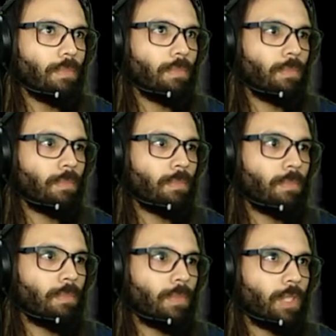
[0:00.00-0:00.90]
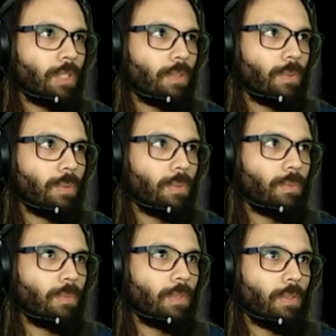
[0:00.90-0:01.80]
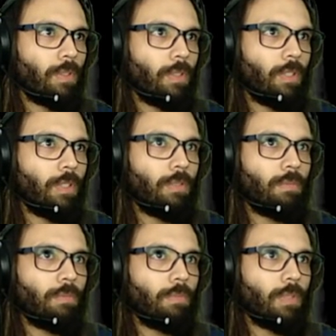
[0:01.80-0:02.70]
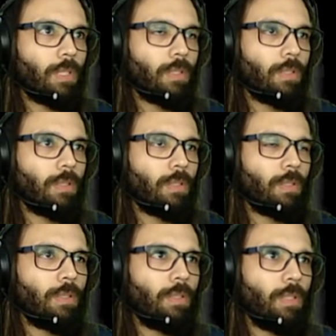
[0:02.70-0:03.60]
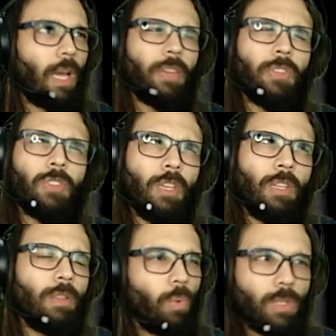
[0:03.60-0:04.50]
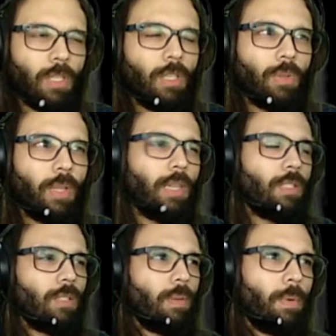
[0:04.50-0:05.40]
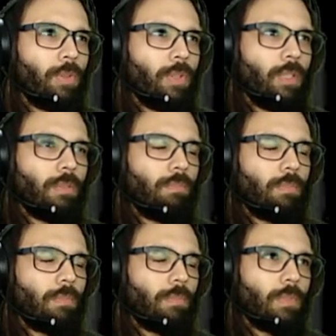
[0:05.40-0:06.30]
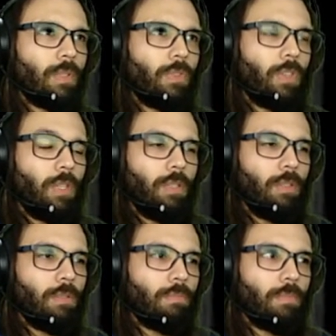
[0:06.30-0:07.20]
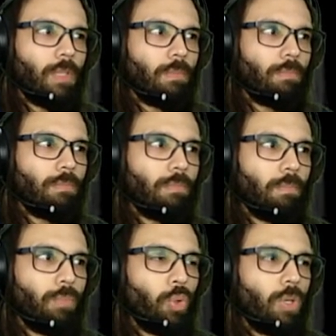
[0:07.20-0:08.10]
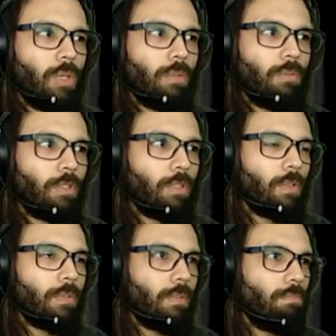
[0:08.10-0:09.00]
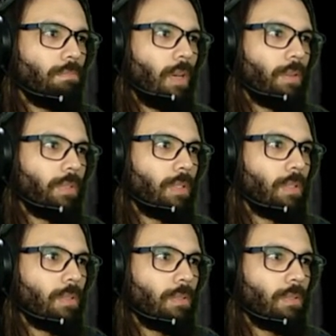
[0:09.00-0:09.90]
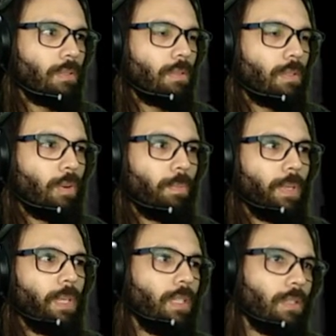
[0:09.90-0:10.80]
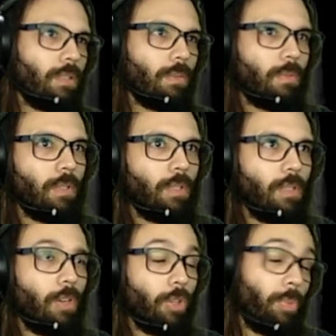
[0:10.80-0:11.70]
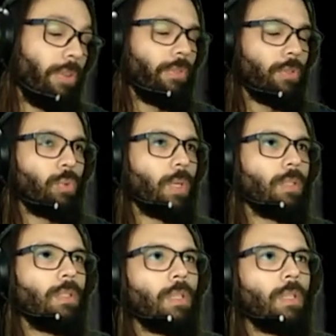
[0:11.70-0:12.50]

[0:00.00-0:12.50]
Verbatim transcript: Mm, there's no nothing here. Uh, I think there was a new text about the the thing, the book or something after completing it on the previous one.